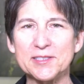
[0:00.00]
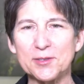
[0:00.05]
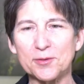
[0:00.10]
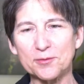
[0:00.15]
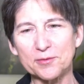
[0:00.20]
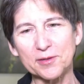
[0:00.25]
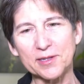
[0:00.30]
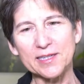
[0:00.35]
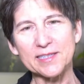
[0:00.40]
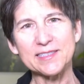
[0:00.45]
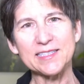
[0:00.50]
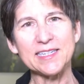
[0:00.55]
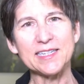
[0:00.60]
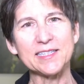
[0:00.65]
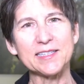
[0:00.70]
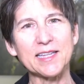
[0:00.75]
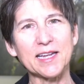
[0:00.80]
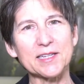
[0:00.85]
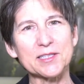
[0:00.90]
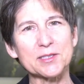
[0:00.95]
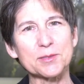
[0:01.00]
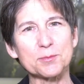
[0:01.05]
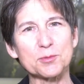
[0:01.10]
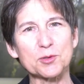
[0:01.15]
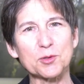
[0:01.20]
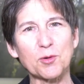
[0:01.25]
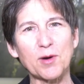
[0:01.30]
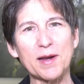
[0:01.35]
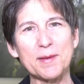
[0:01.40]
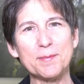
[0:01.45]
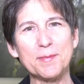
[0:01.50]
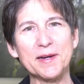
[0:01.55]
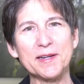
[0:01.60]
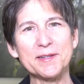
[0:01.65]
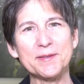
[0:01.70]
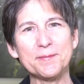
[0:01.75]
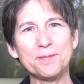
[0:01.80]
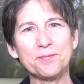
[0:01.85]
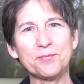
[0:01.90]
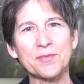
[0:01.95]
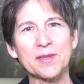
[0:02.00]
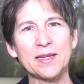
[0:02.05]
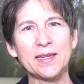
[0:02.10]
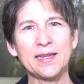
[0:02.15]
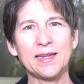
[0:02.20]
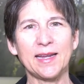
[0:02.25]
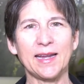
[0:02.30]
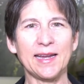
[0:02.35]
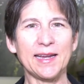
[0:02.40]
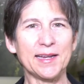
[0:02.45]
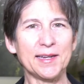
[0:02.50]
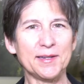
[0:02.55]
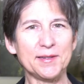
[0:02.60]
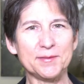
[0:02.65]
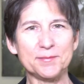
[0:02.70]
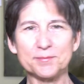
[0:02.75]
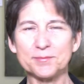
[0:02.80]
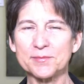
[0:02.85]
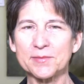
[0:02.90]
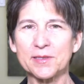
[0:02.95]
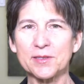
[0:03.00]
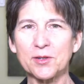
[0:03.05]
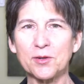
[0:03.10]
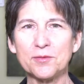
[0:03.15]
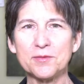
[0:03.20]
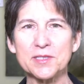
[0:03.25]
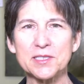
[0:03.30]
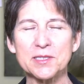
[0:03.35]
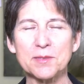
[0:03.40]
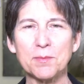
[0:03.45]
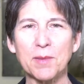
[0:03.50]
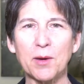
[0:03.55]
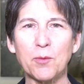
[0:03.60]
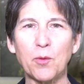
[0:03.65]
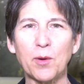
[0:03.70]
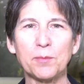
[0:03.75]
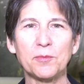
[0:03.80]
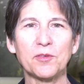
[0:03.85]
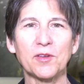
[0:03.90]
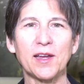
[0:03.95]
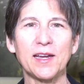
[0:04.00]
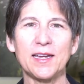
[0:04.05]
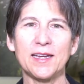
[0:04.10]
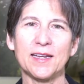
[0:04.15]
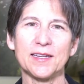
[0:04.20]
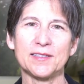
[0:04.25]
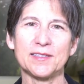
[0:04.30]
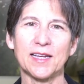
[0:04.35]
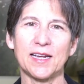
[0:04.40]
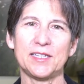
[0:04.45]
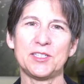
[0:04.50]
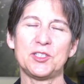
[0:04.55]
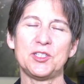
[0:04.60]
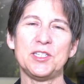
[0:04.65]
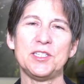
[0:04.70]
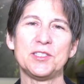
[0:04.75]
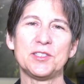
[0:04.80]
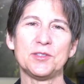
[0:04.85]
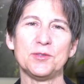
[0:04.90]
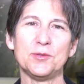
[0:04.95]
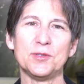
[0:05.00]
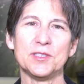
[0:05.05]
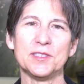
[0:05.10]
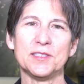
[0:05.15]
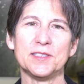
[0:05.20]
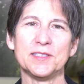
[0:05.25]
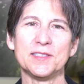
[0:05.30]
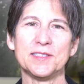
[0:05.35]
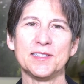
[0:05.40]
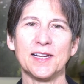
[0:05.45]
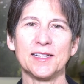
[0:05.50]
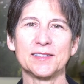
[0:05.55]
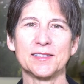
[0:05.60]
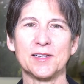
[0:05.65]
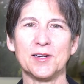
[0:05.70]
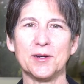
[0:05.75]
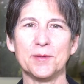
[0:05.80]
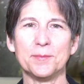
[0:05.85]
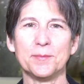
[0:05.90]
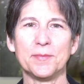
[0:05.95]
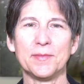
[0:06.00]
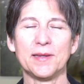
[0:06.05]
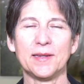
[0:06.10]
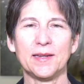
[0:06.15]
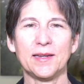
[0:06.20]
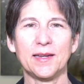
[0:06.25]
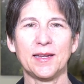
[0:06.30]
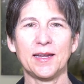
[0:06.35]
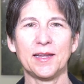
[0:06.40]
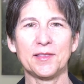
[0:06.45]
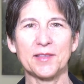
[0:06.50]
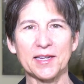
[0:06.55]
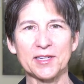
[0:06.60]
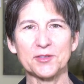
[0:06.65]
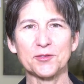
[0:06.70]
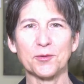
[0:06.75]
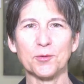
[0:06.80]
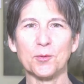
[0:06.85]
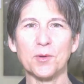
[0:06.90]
don't forget to hit that subscribe button and go visit my website at taichisusan.com. Thanks for